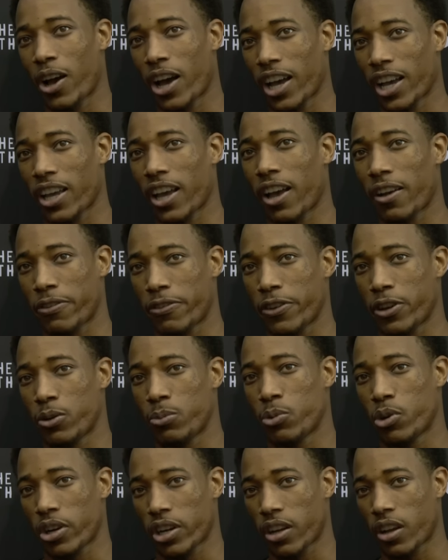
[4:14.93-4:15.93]
I feel
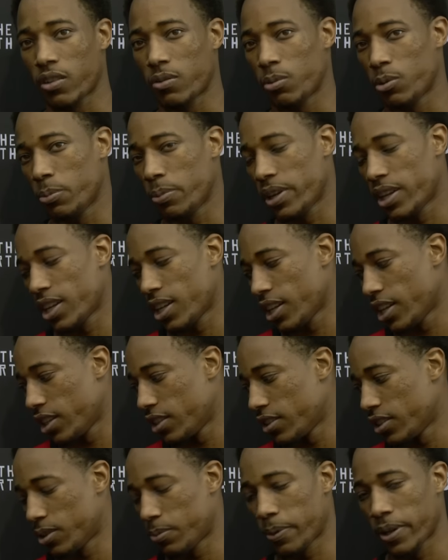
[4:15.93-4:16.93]
more comfortable being a
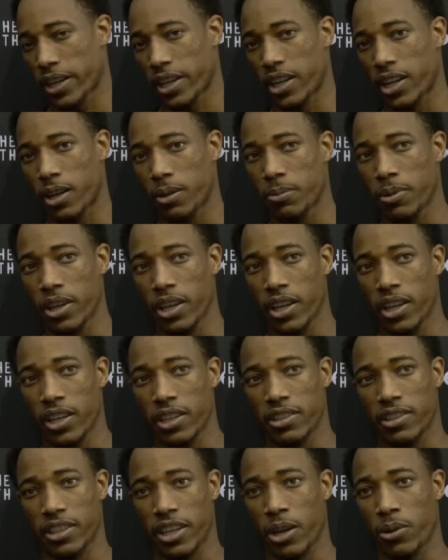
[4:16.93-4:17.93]
leader, speaking up,
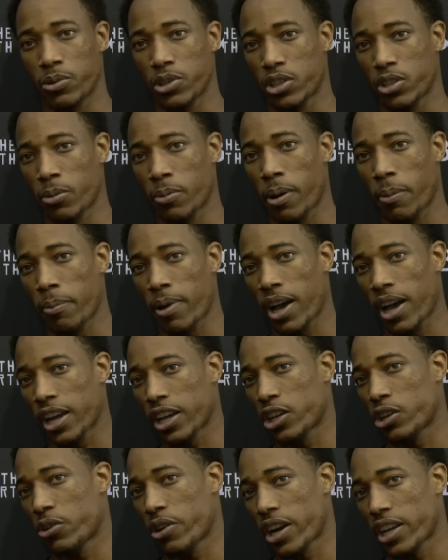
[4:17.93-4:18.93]
saying what's on my
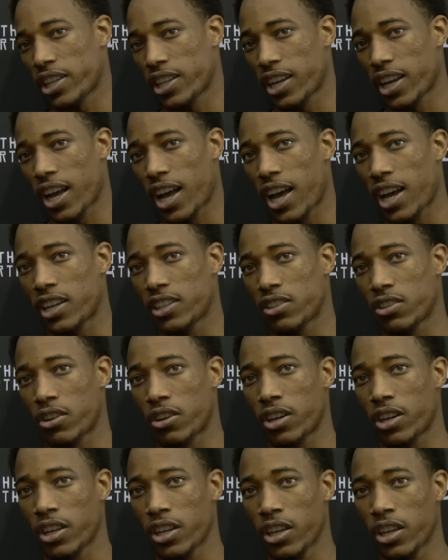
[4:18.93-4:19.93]
mind, correcting guys,
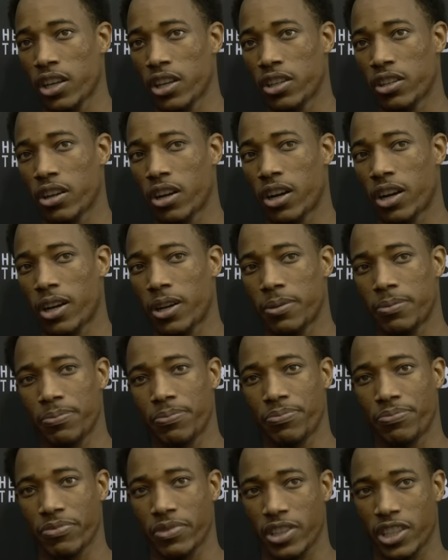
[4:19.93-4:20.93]
or, you know,
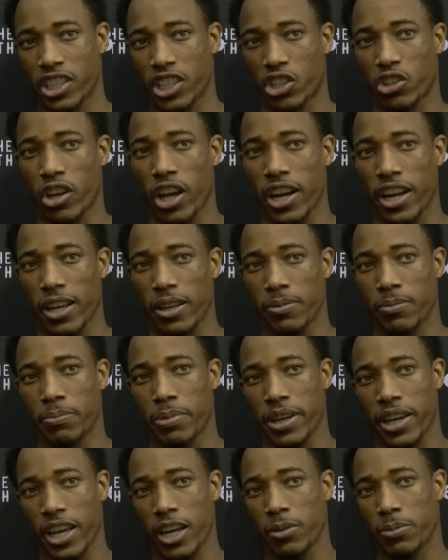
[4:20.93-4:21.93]
just trying to
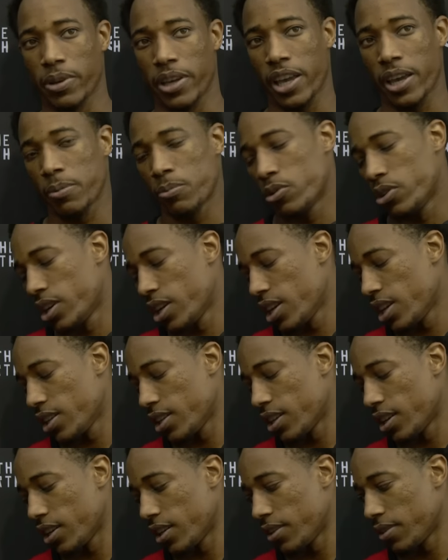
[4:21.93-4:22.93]
be a helping hand more than
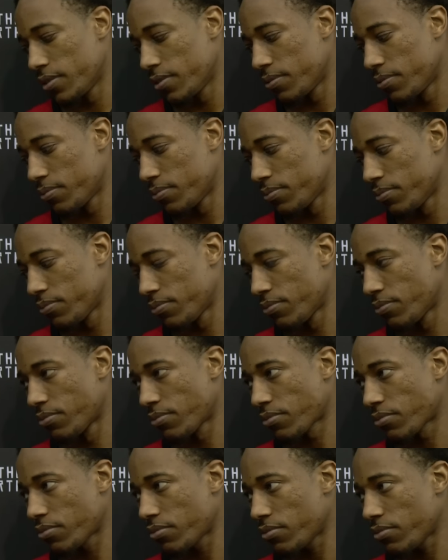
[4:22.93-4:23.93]

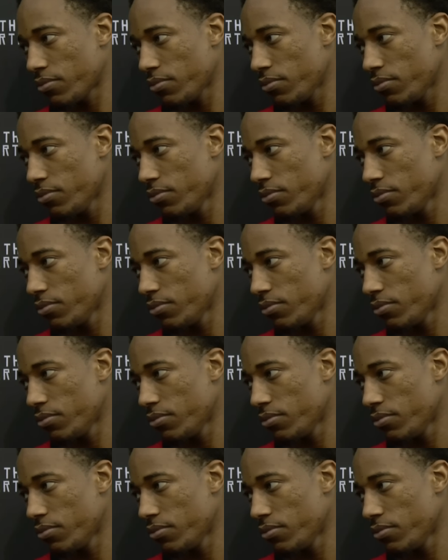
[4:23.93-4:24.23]
anything.